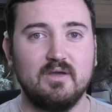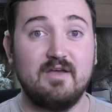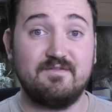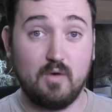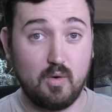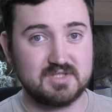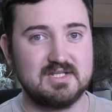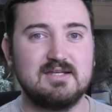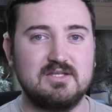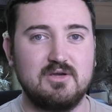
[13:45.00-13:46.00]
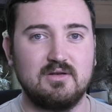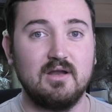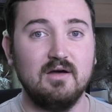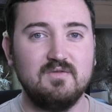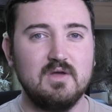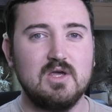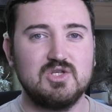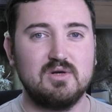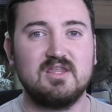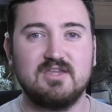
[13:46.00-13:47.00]
If 4 snakes is good enough,
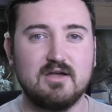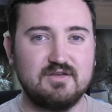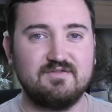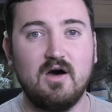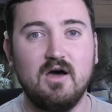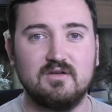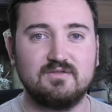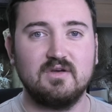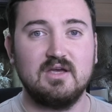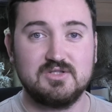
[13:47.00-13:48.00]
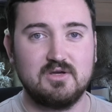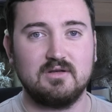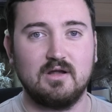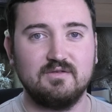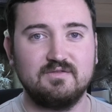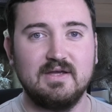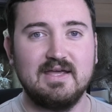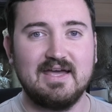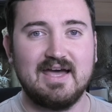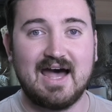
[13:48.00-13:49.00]
surely 35 is good enough,
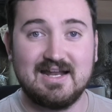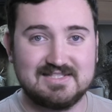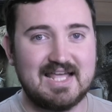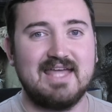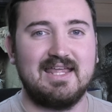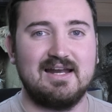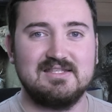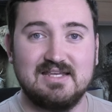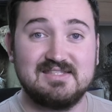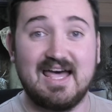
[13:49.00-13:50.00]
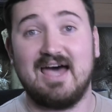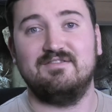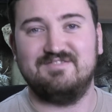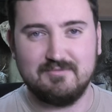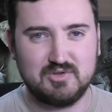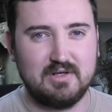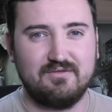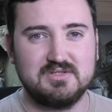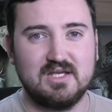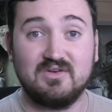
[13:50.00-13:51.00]
and stat analysis, and filmed
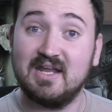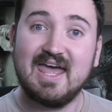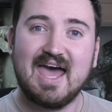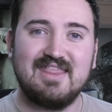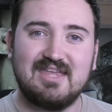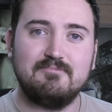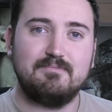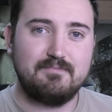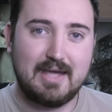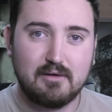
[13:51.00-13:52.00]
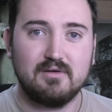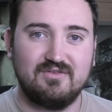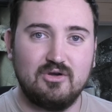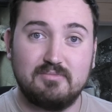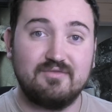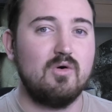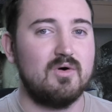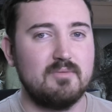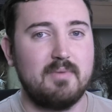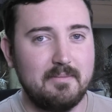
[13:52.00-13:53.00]
24/7, and then peer-reviewed before
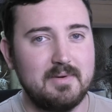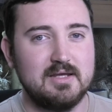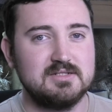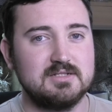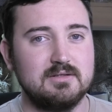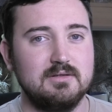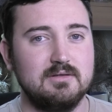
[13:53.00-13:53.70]
it got published.